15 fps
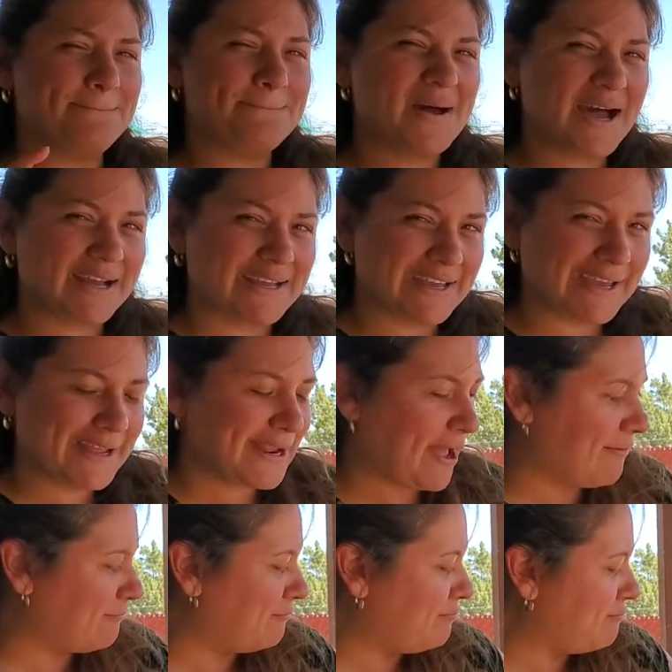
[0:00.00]
bucket
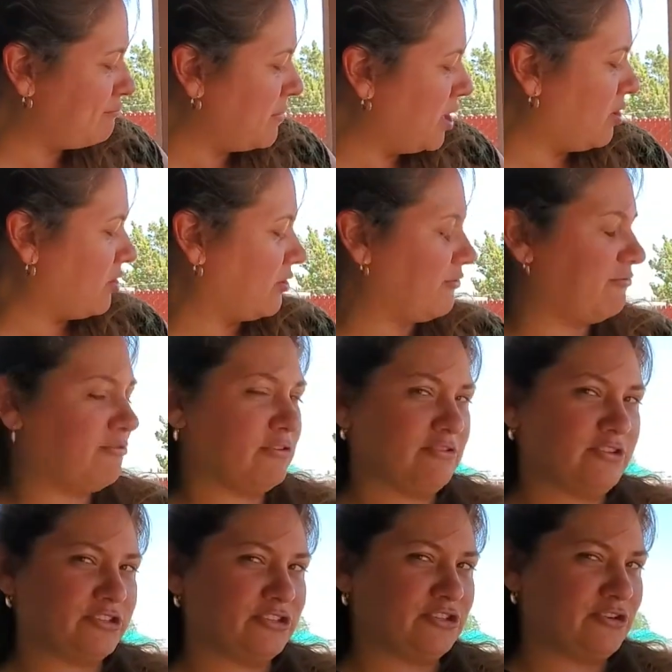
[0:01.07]
of milk for
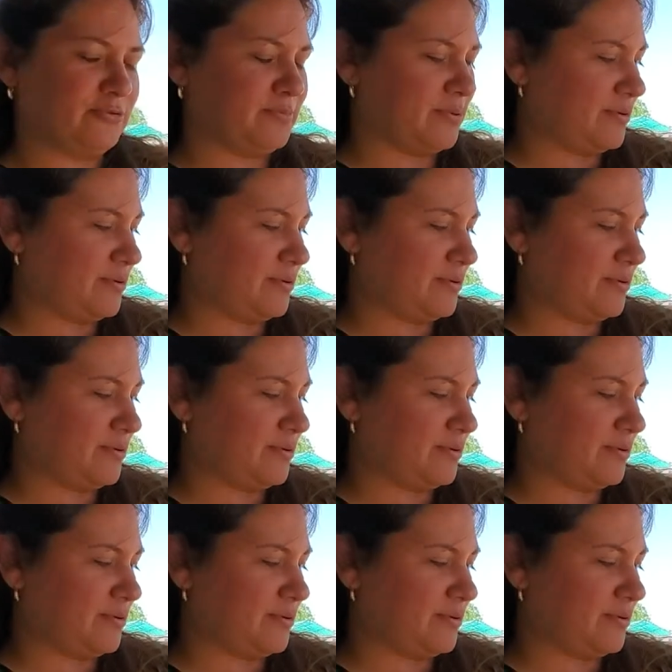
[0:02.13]
the soup.